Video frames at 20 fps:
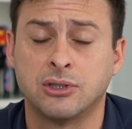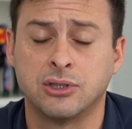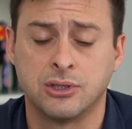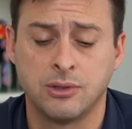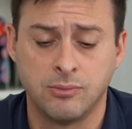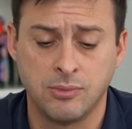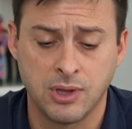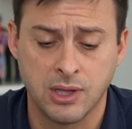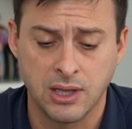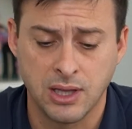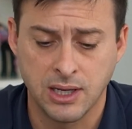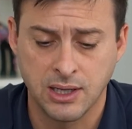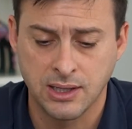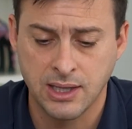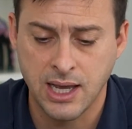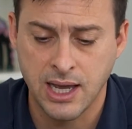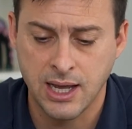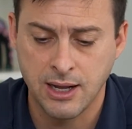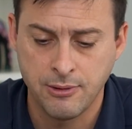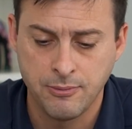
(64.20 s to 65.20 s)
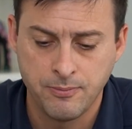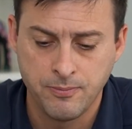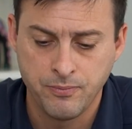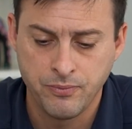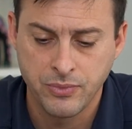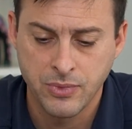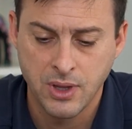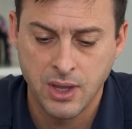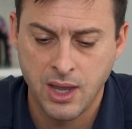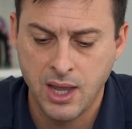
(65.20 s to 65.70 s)
or something like that,
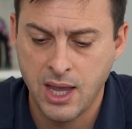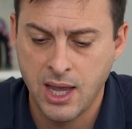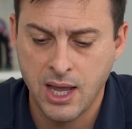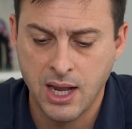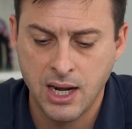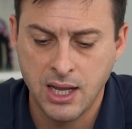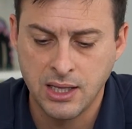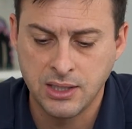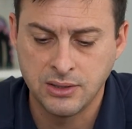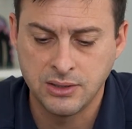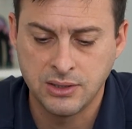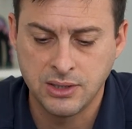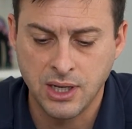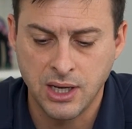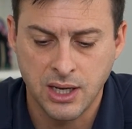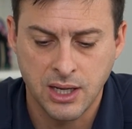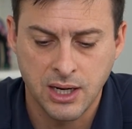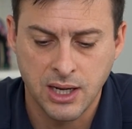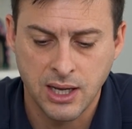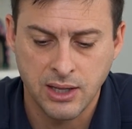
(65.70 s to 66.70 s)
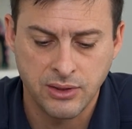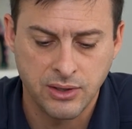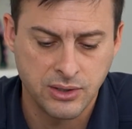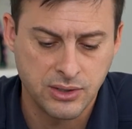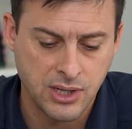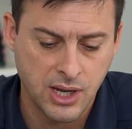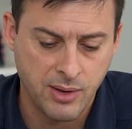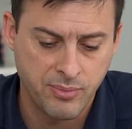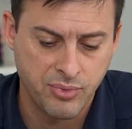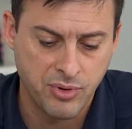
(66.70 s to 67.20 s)
and hit done at the
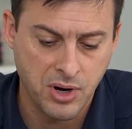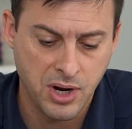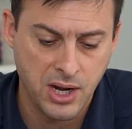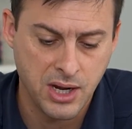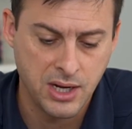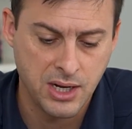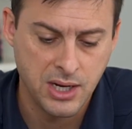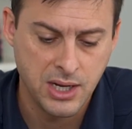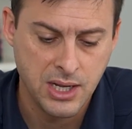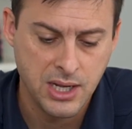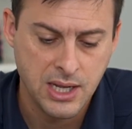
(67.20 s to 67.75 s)
top right.